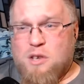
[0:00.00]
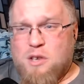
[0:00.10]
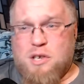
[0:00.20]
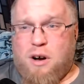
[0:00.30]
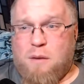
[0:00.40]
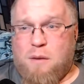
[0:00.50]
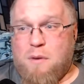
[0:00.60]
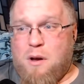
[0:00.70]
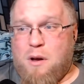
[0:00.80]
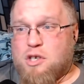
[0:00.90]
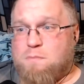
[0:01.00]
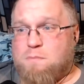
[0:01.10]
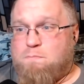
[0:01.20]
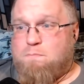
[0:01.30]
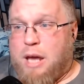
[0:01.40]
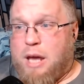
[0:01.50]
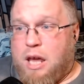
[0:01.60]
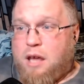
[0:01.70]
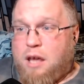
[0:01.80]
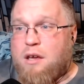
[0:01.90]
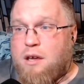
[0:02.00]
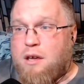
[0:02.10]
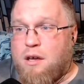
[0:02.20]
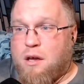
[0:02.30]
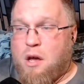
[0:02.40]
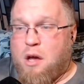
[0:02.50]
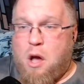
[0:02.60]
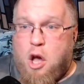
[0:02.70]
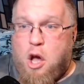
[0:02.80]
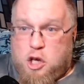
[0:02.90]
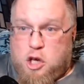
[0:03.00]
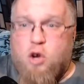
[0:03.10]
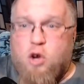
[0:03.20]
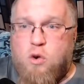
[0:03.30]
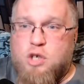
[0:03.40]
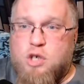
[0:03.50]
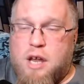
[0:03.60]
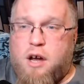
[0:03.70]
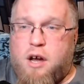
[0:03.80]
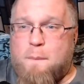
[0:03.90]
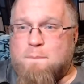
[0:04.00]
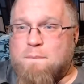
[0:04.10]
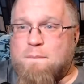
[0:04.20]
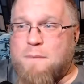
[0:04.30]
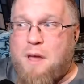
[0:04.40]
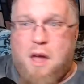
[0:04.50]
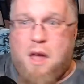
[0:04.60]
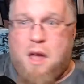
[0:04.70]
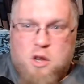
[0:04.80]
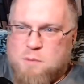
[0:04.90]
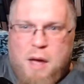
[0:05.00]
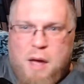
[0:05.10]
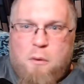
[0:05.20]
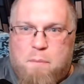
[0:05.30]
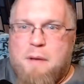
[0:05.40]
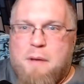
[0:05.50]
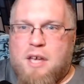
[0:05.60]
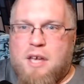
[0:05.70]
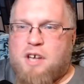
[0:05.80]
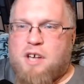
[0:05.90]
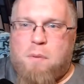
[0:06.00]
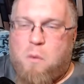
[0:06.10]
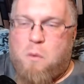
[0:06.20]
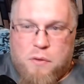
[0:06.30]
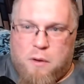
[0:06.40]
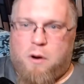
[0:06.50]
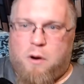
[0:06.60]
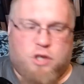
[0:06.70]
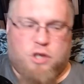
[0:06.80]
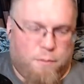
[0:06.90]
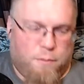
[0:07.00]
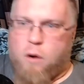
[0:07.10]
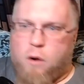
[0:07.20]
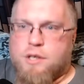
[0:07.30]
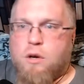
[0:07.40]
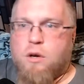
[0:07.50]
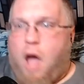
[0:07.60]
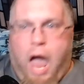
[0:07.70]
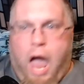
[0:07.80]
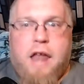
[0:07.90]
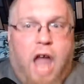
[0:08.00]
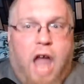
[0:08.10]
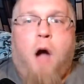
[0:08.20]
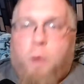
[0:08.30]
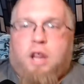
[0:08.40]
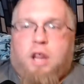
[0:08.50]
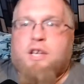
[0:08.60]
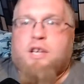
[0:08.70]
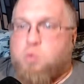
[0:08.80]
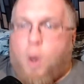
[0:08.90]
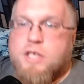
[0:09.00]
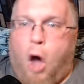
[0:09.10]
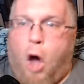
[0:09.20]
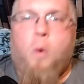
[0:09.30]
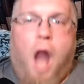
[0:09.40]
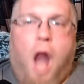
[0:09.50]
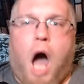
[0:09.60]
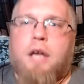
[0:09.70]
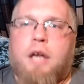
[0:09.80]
to just be huge and just be able to beat things up with her sheer power too, and not realize what's going on.